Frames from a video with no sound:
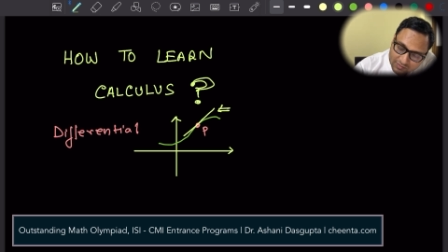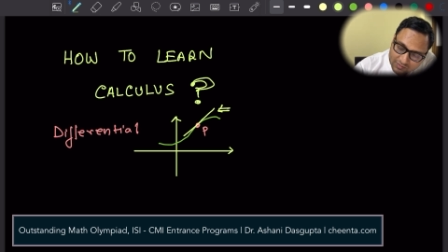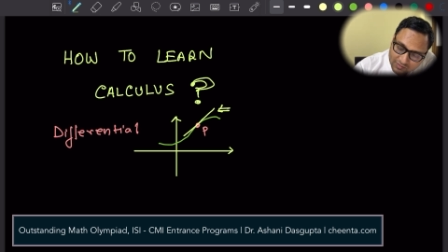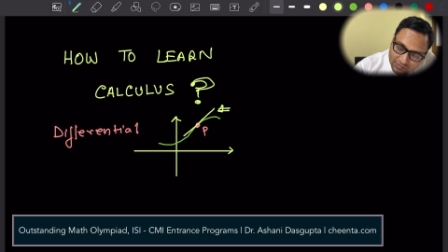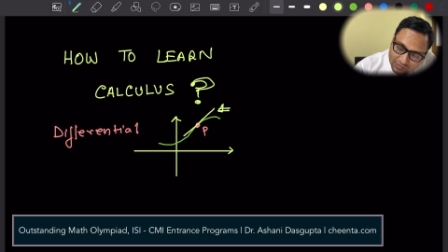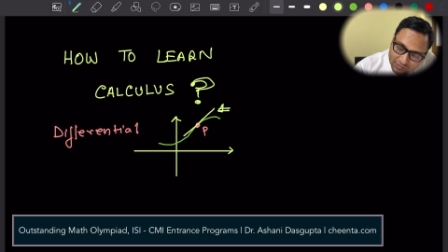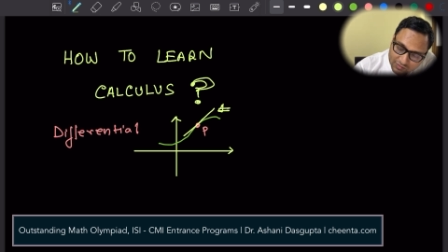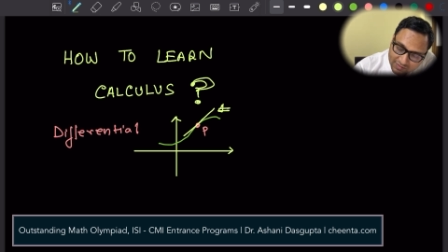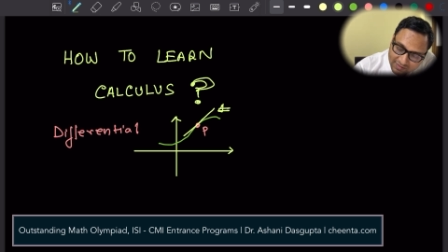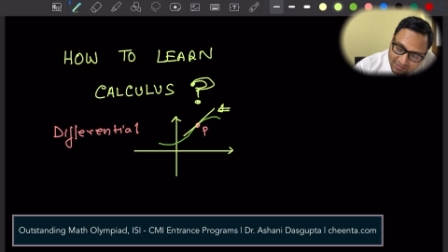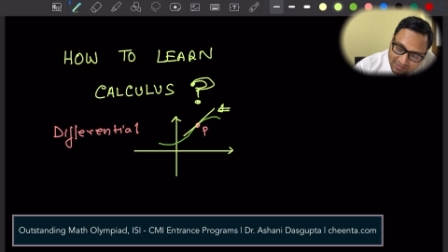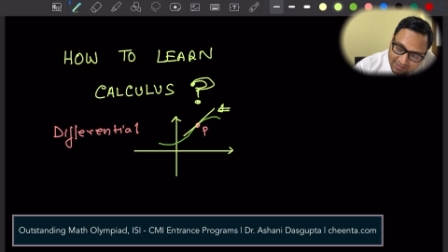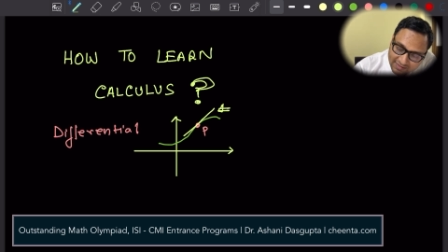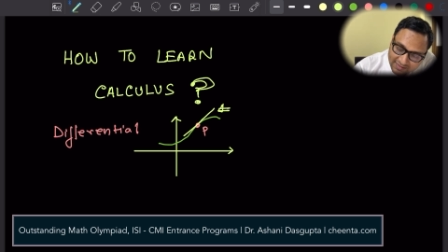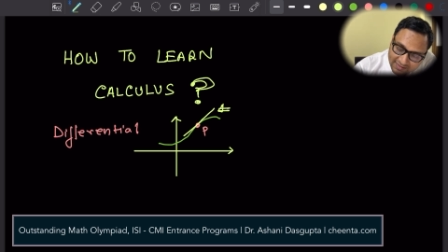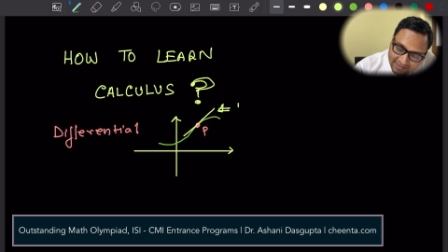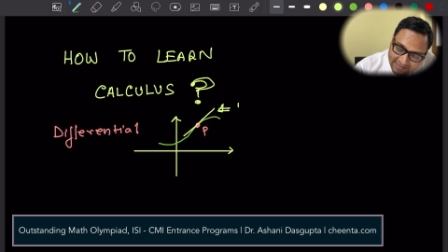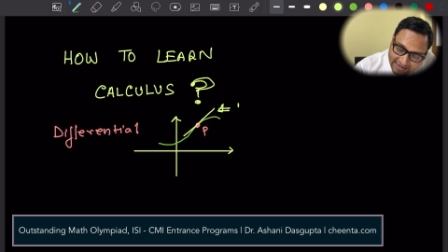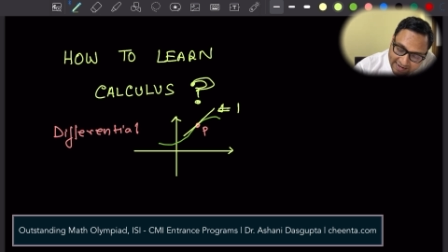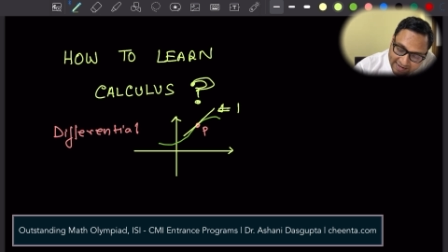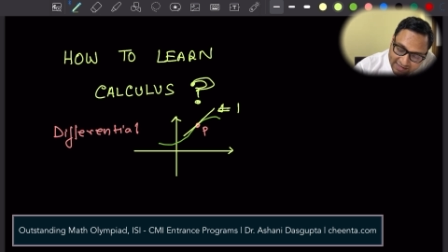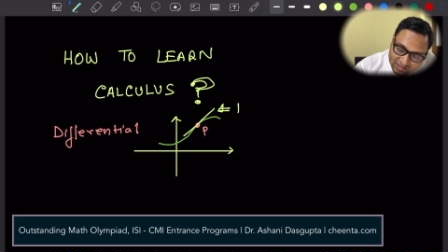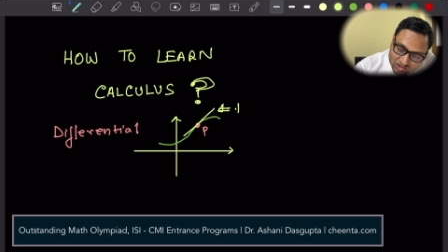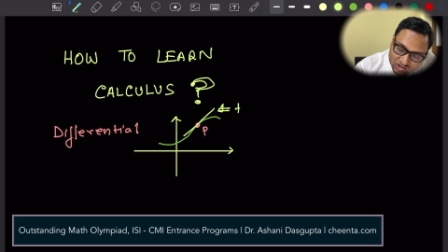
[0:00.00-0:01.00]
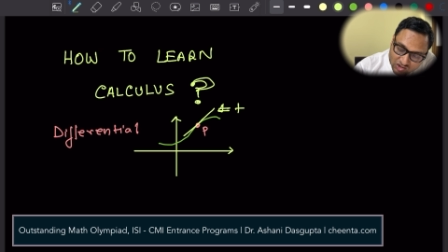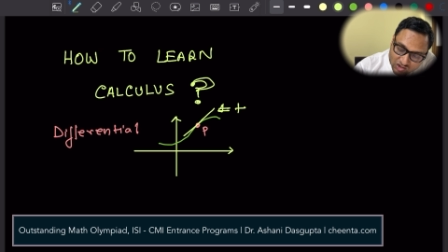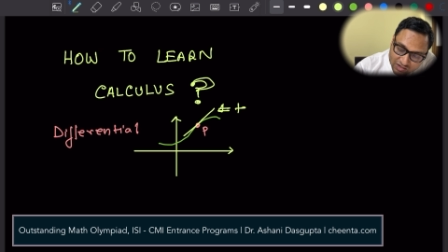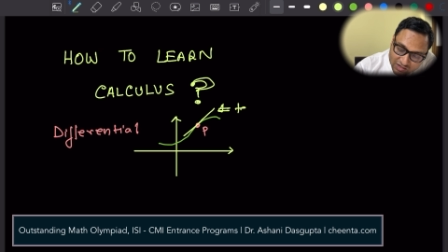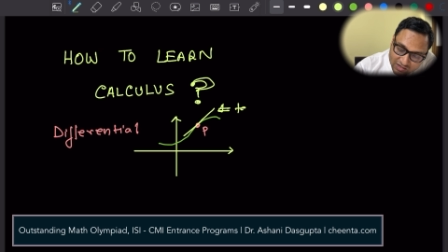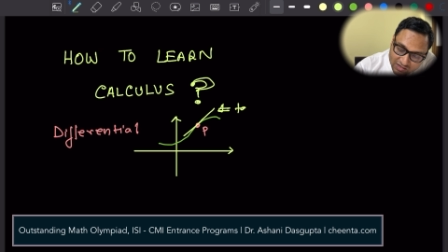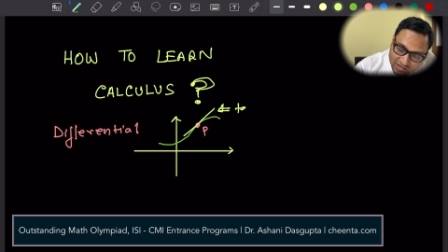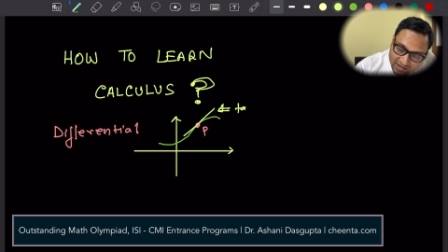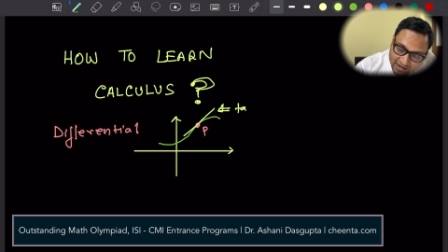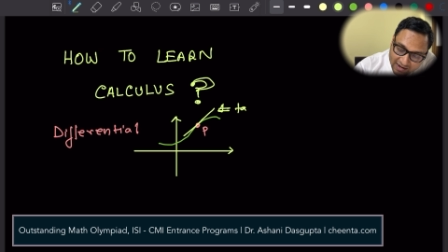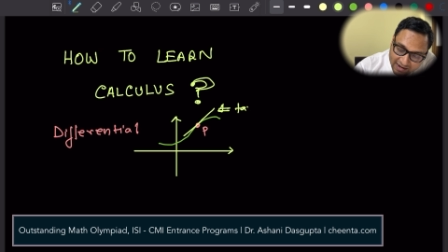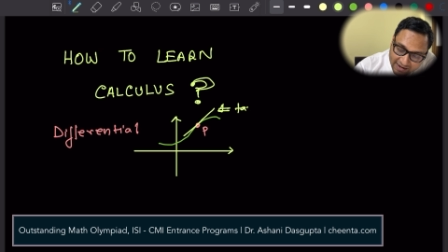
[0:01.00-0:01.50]
So this is the
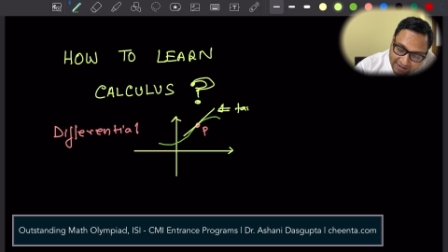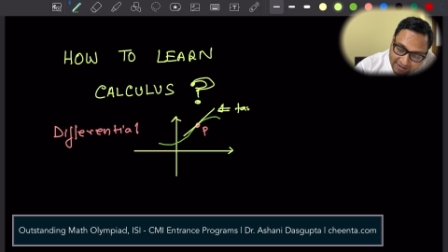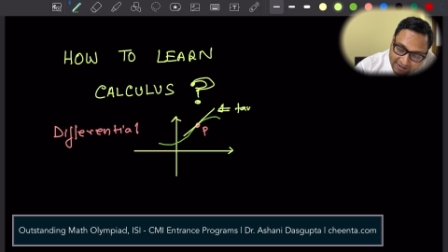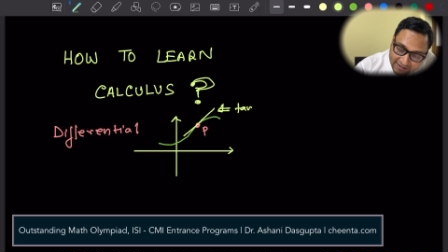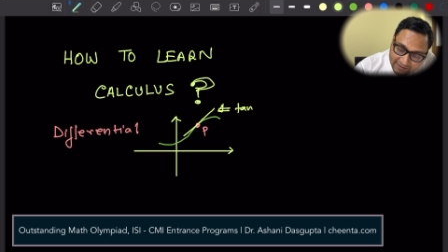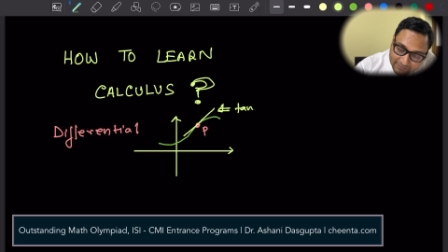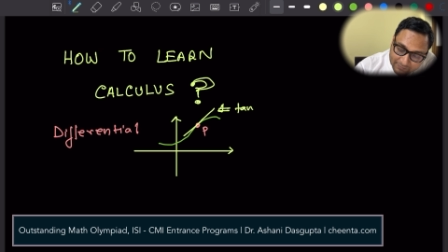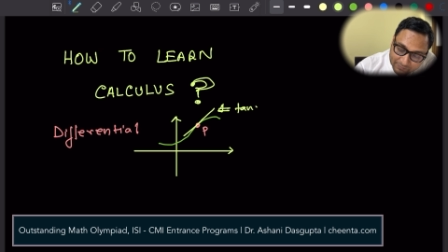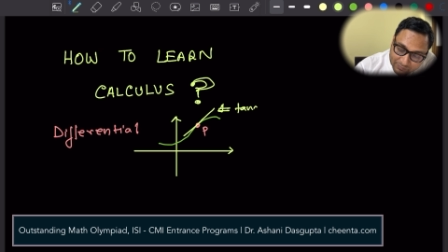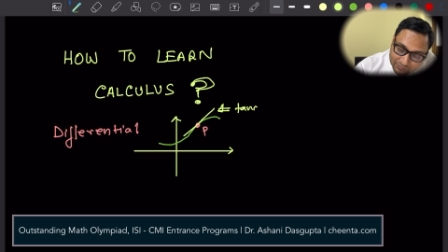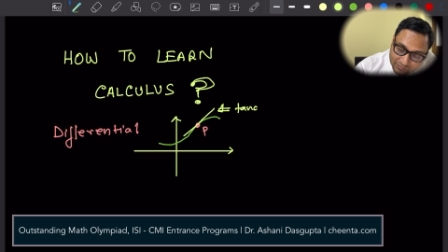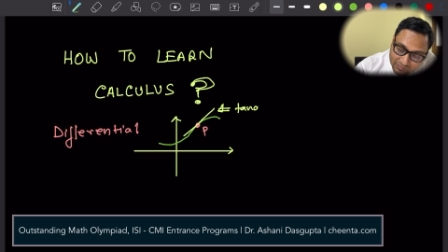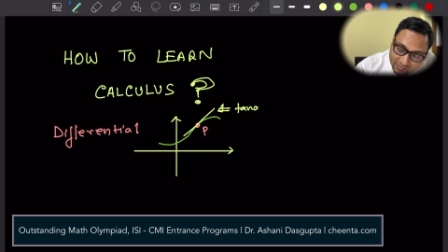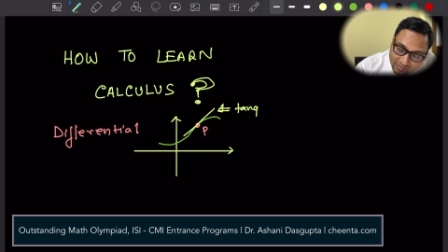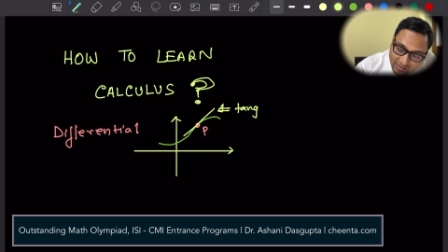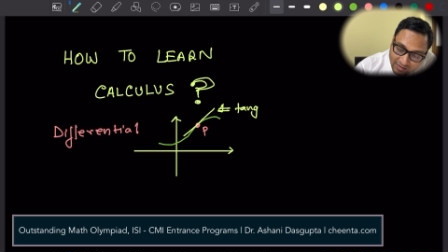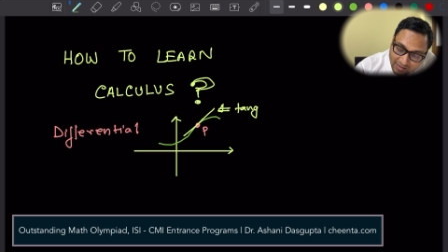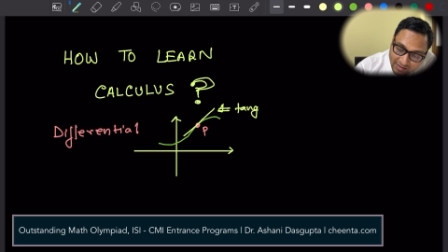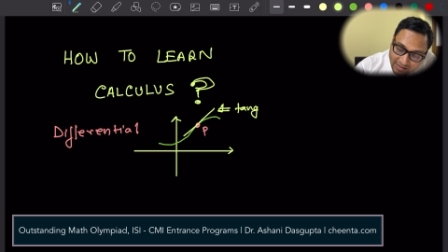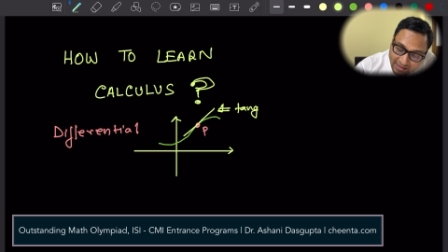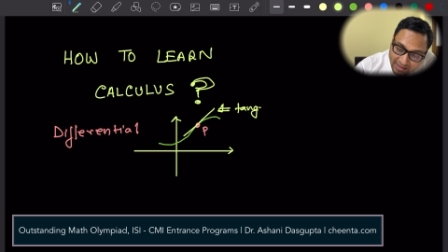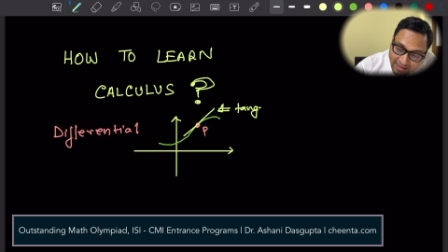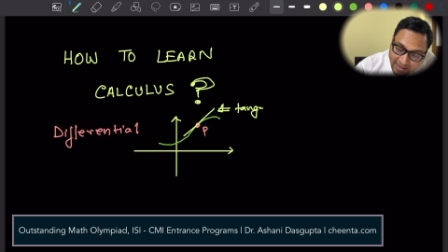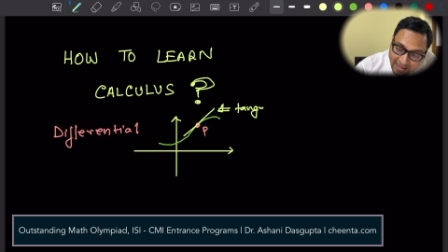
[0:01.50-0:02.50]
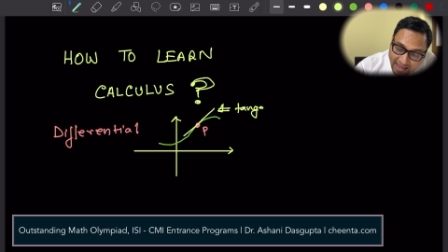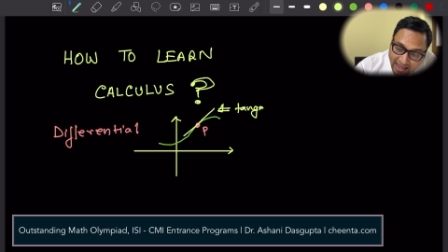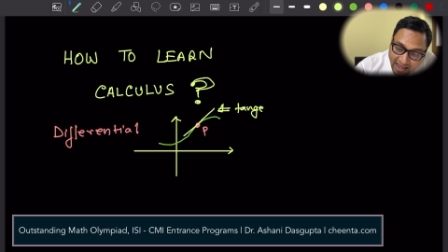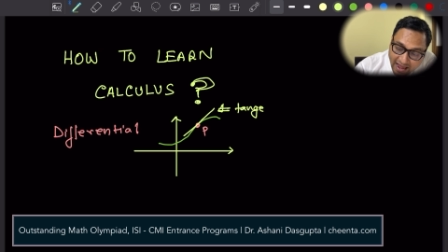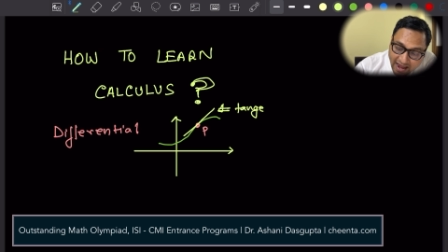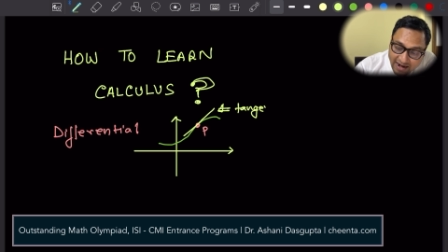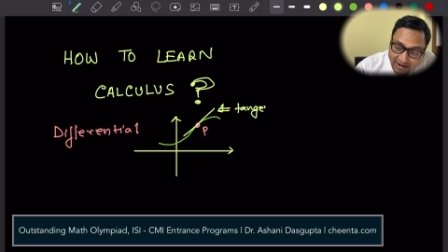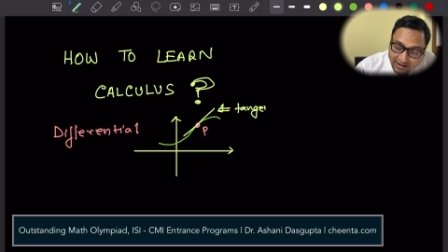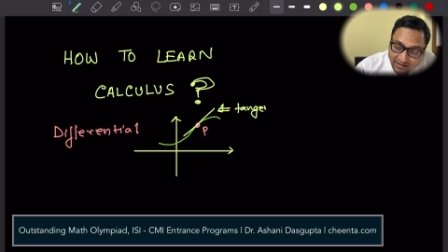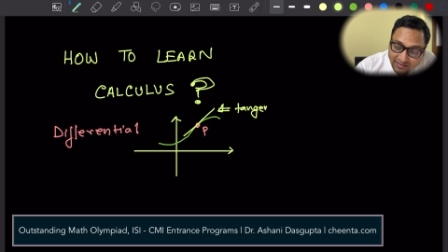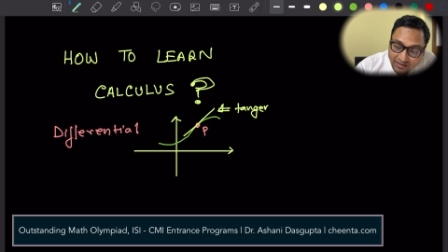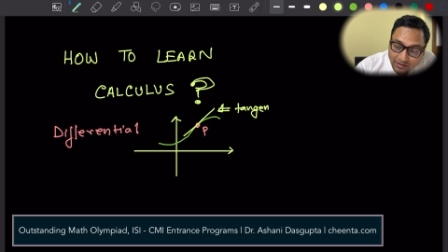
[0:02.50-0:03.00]
tangent line
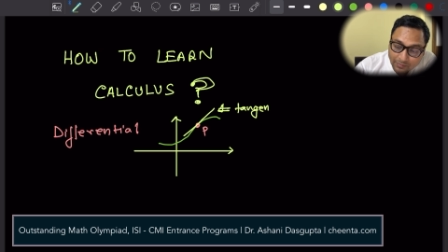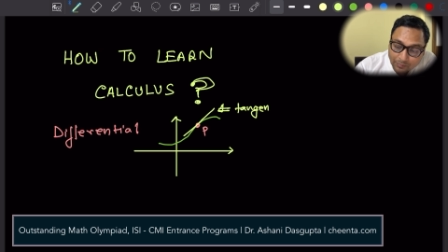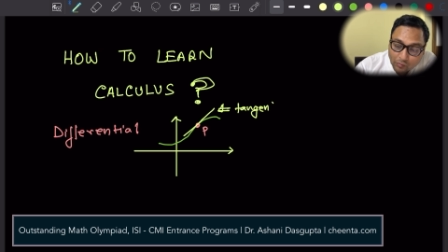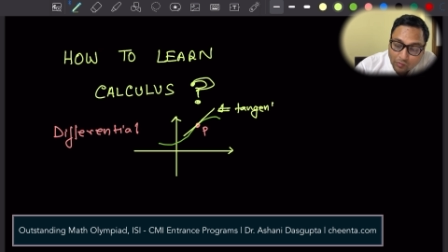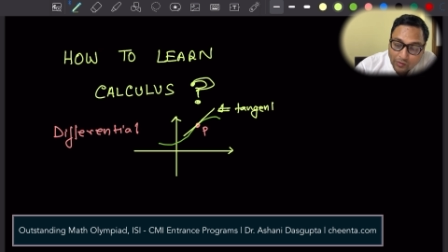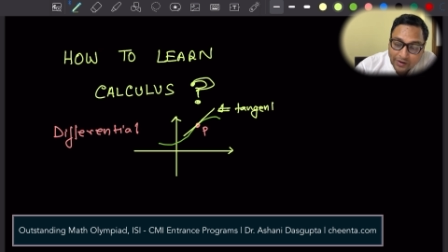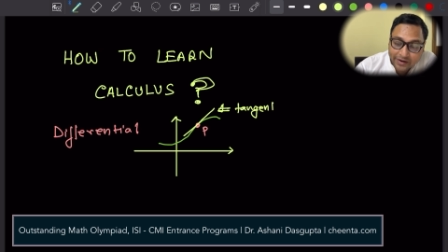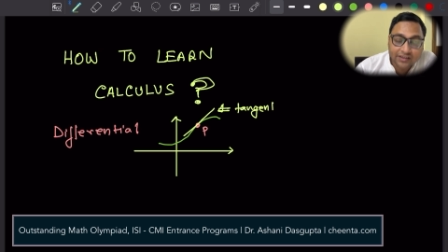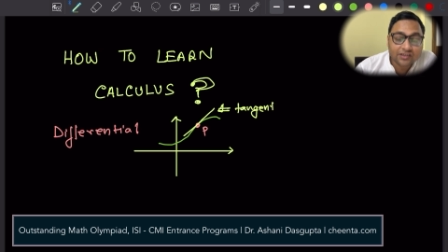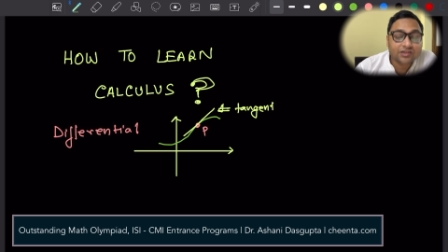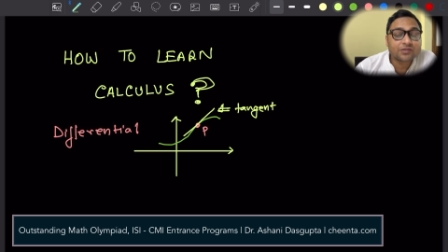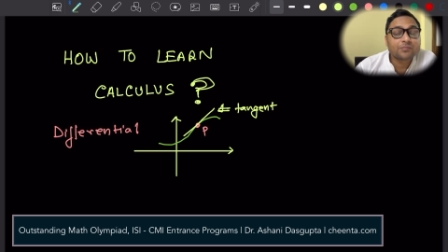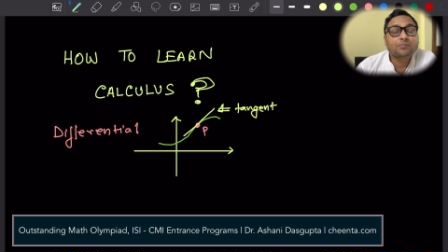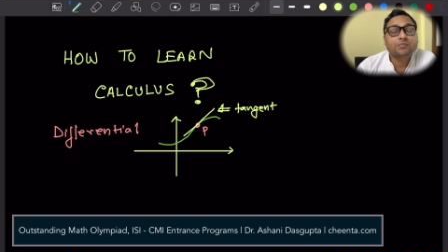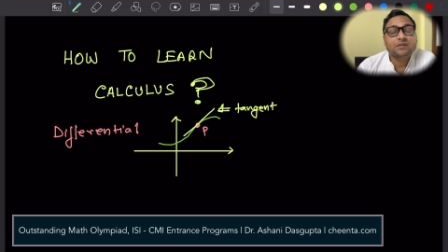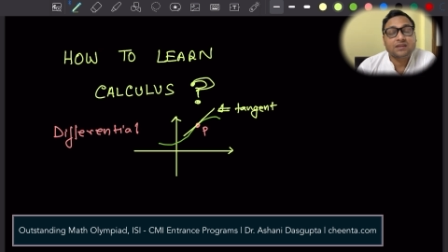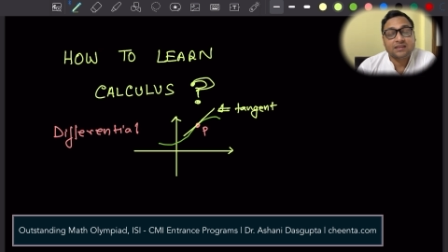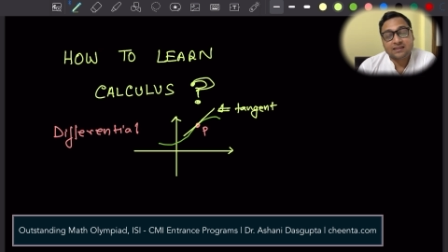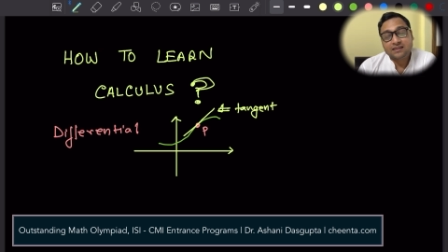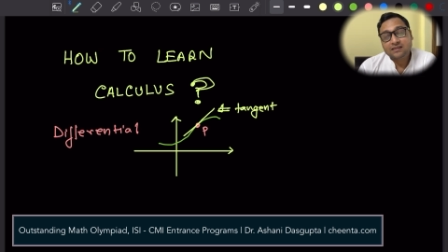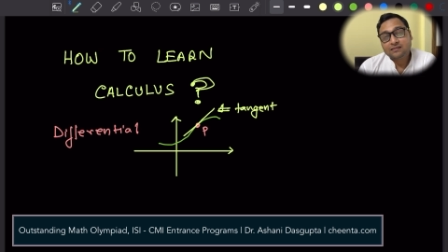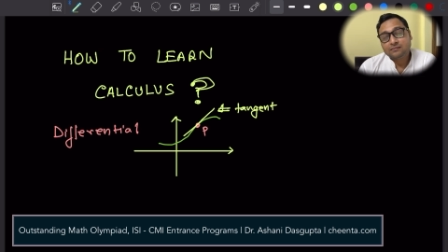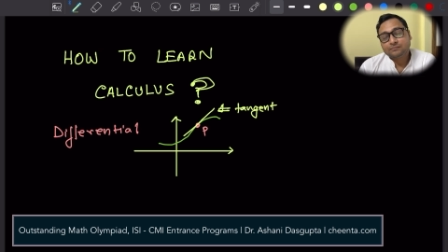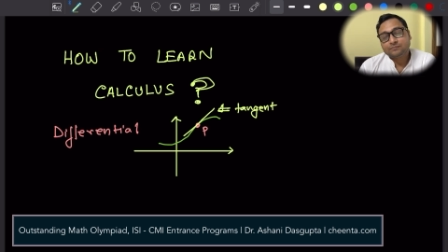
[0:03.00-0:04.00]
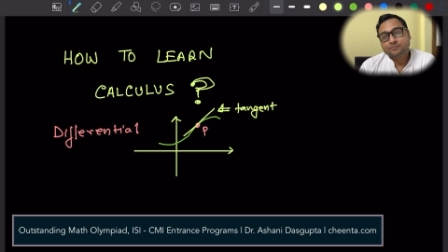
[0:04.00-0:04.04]
at the point P.